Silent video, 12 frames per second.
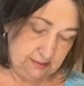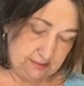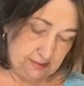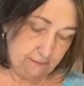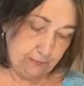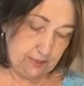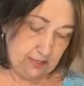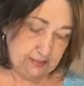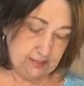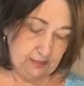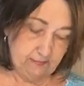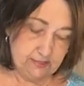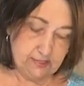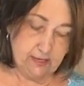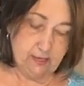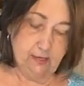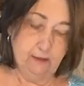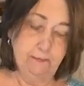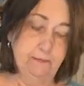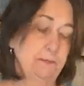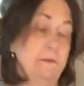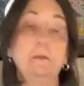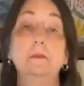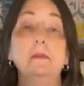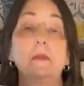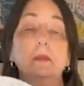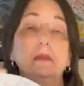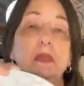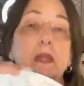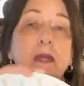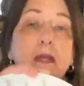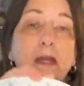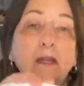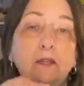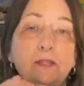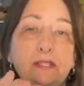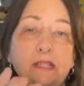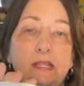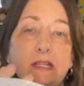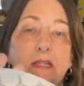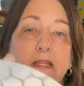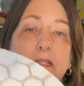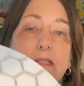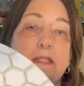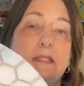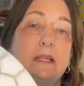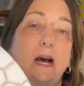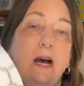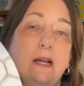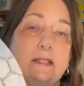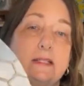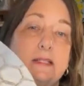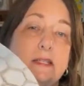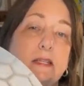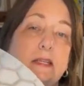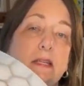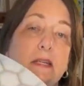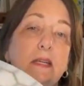Let's see if you guys can even tell. Can you see the little dots?